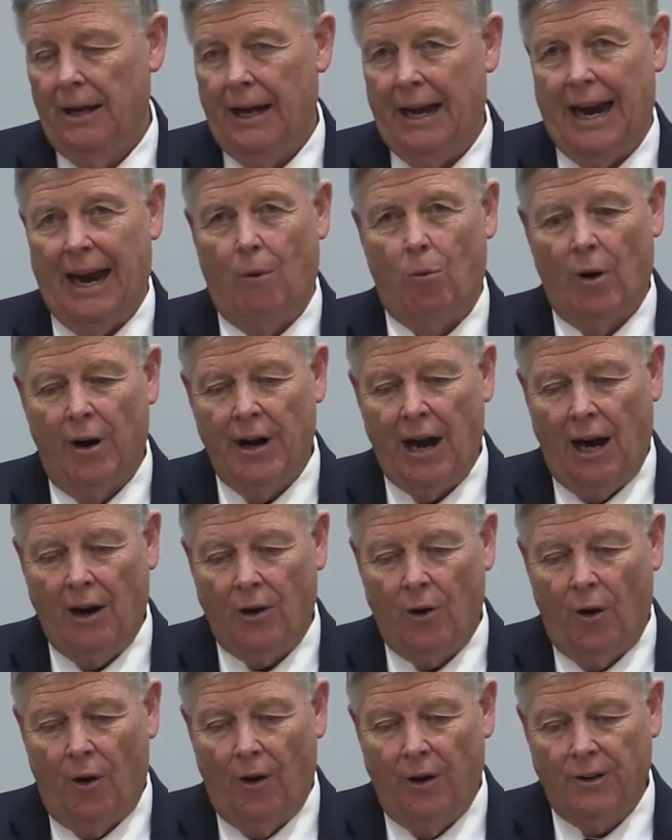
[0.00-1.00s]
And we're not
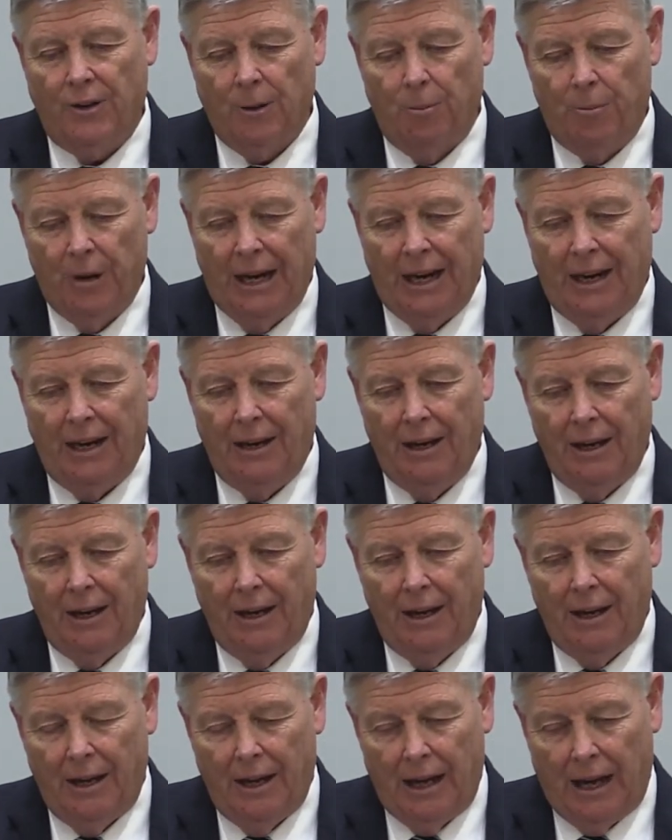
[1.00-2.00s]
going to be
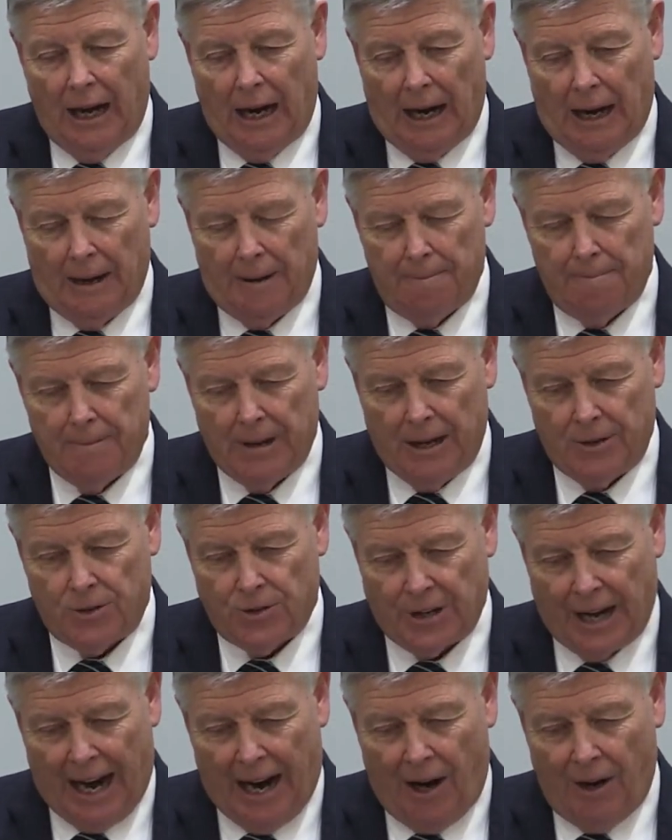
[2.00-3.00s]
uh, a
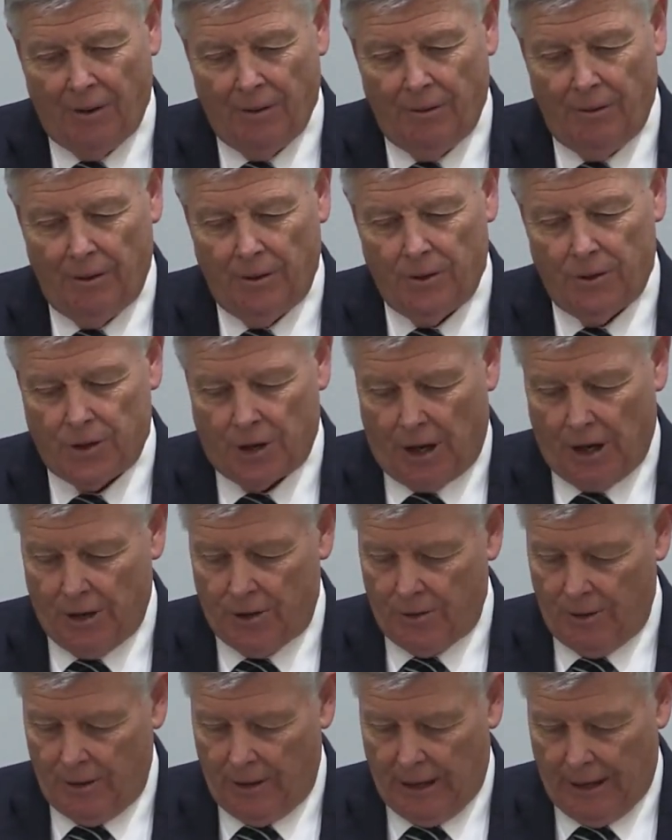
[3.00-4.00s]
sound
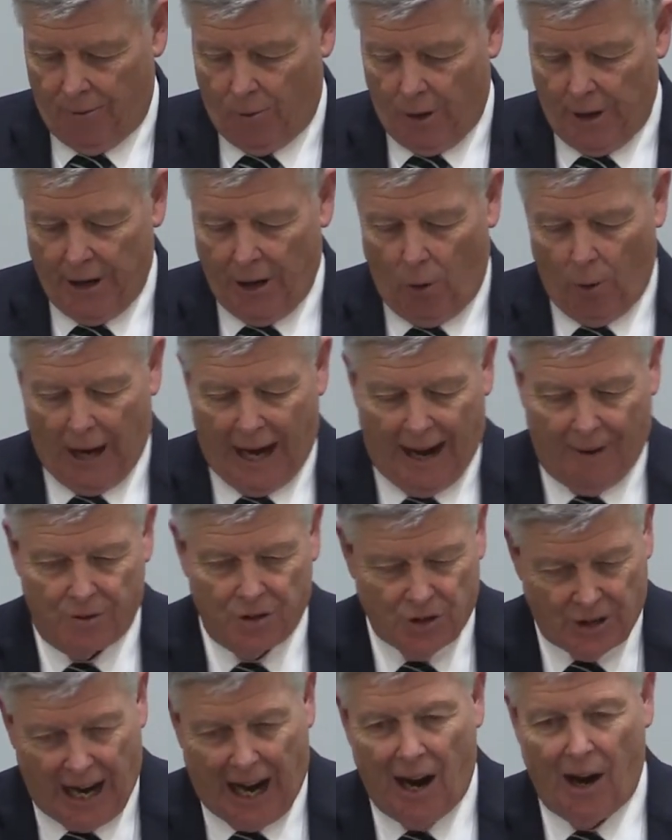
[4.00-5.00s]
church if we don't have
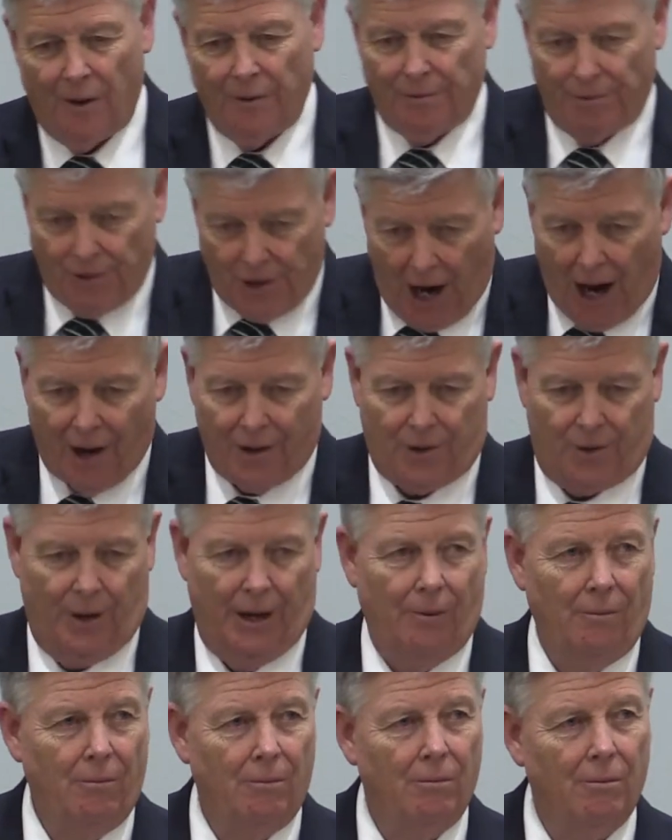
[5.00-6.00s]
sound
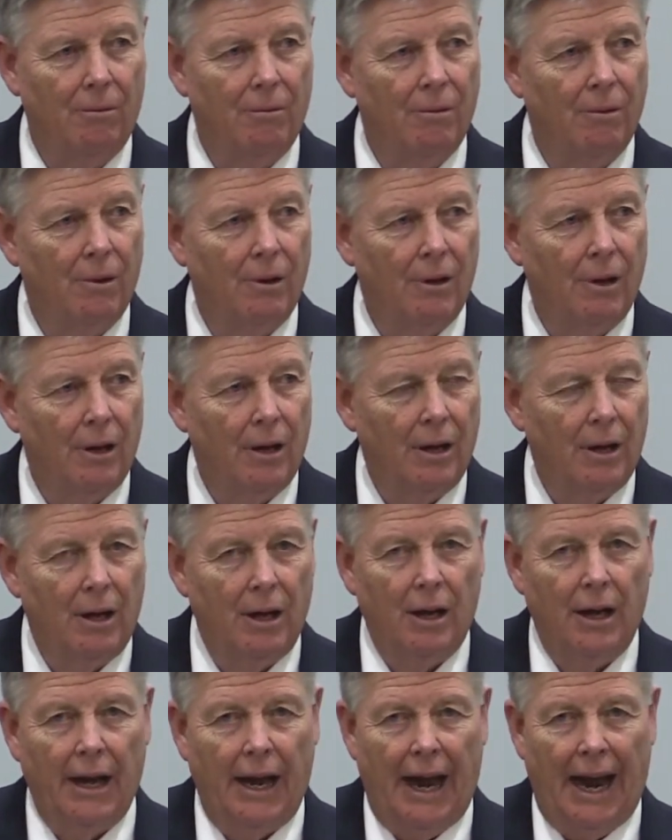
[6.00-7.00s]
doctrine.
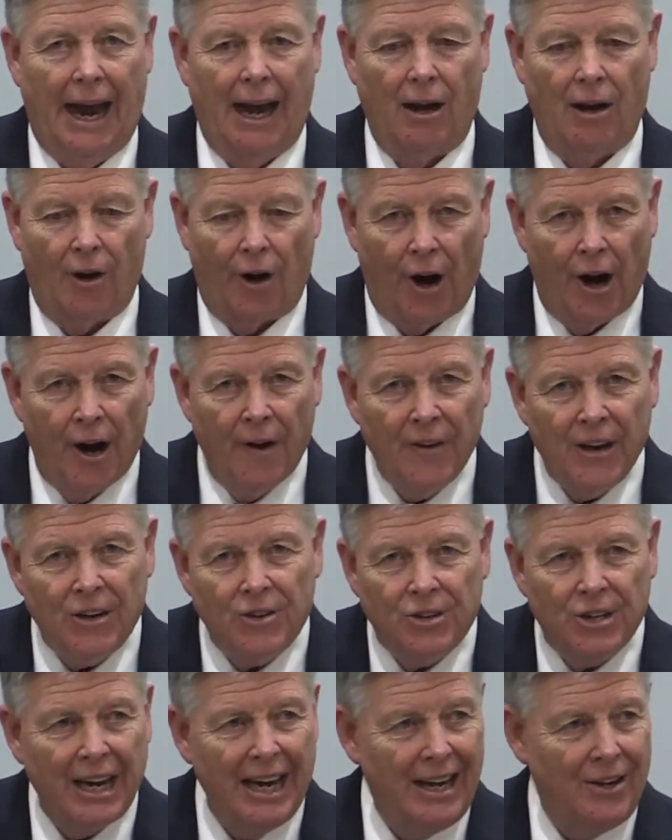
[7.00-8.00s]
And learn the
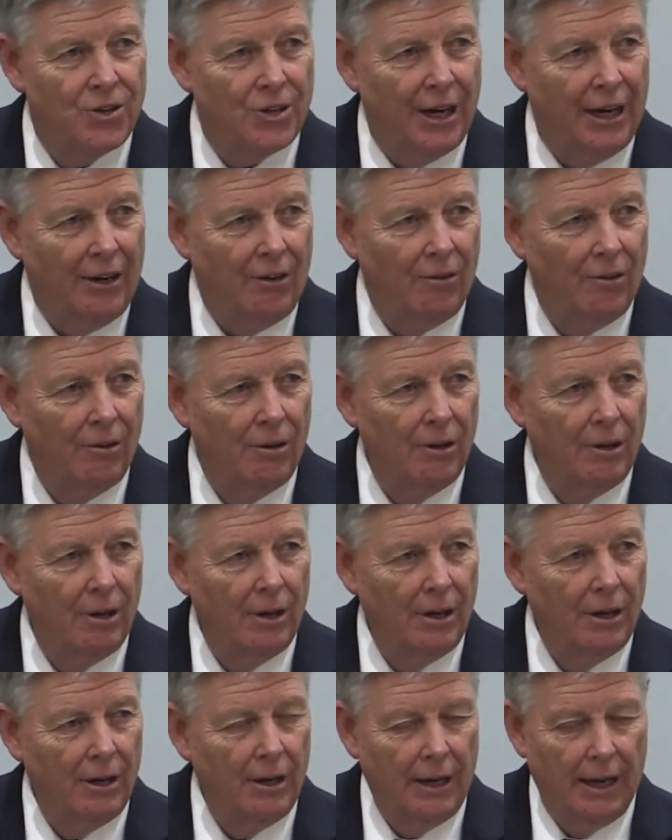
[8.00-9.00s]
teaching
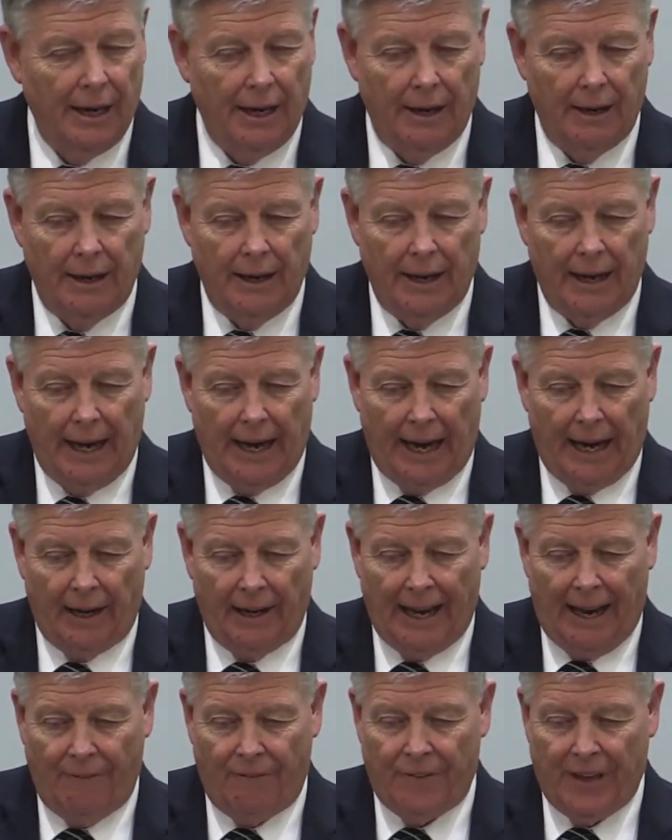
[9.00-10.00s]
and
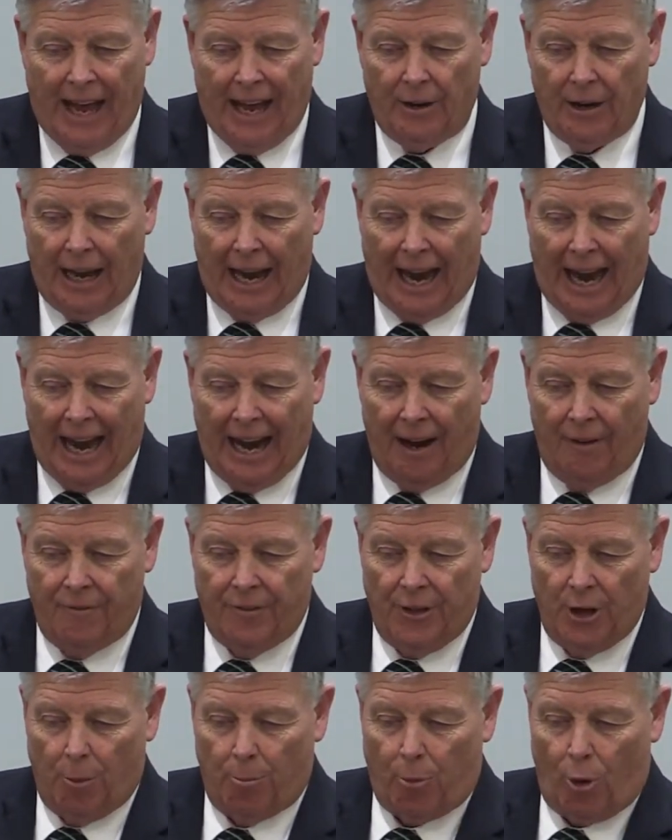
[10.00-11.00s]
let that have
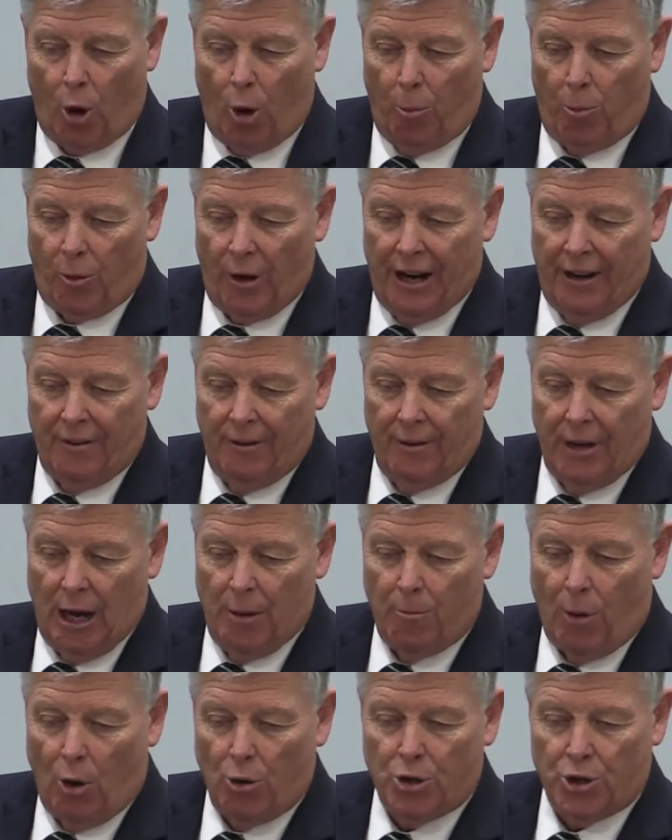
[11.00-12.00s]
the appropriate
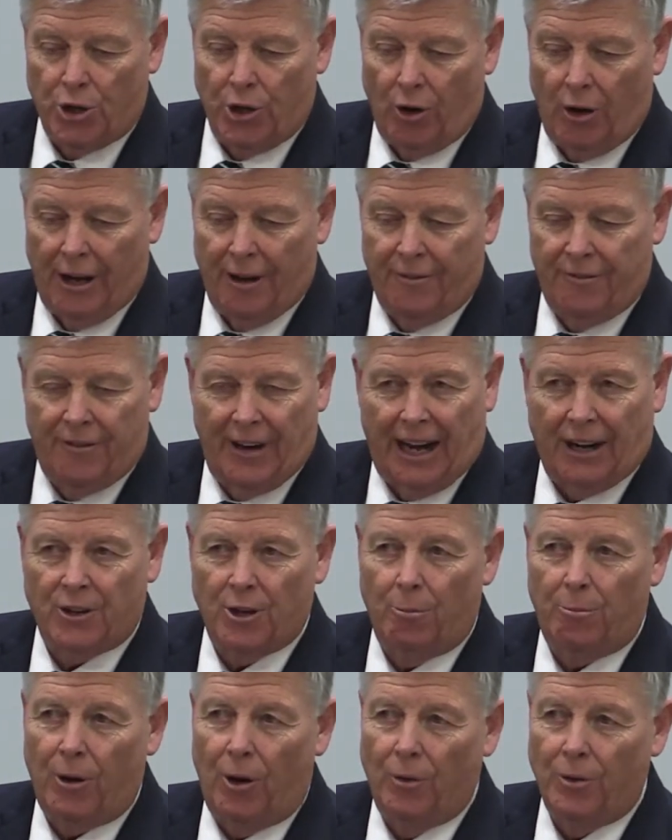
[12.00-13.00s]
emotional effect
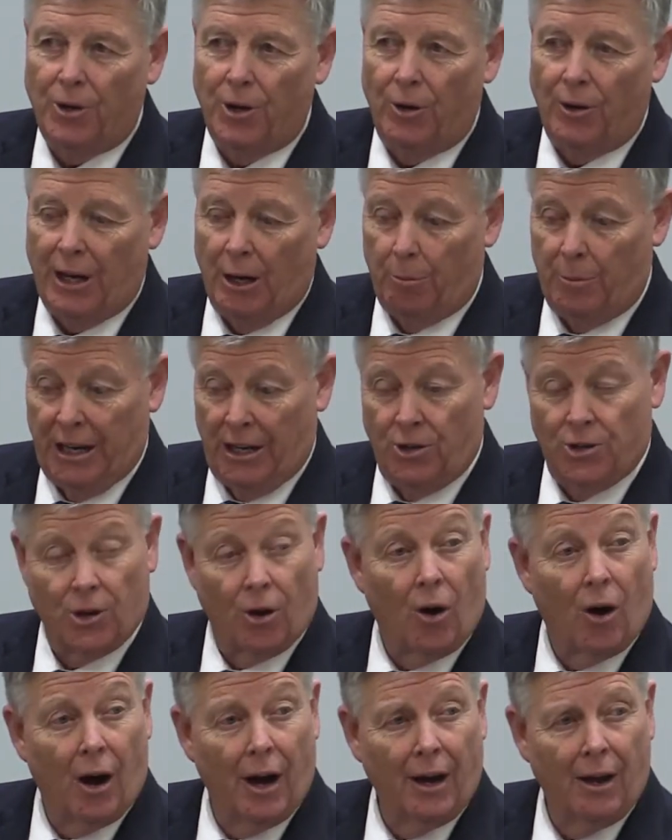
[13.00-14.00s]
upon you. It'll be
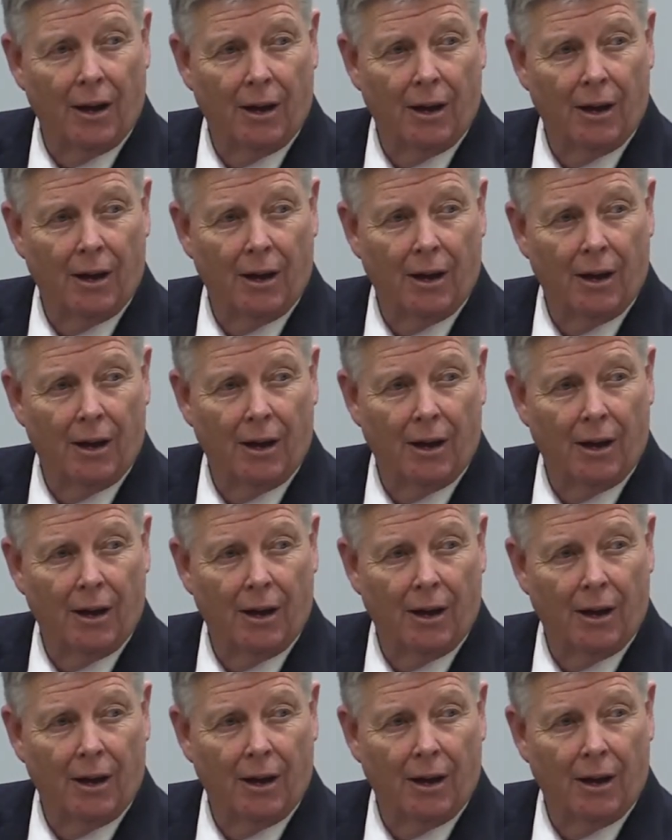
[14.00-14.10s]
joy,